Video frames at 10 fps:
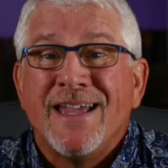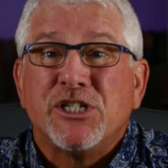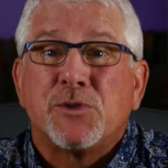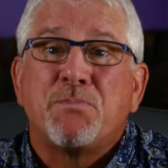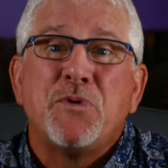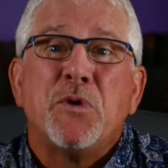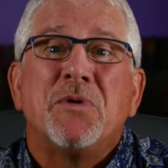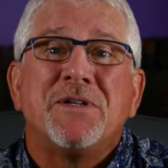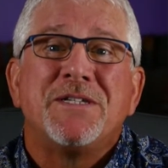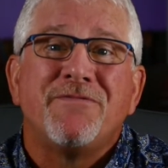It's
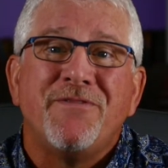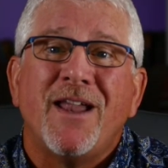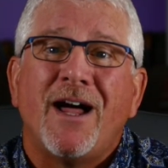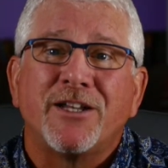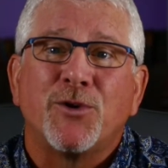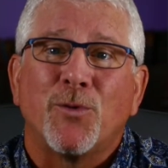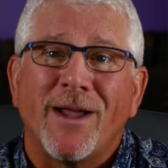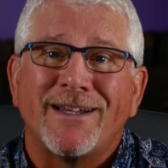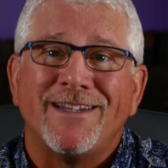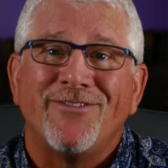punitive, not
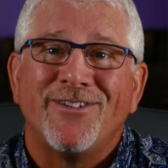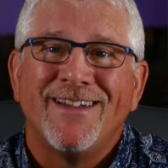corrective.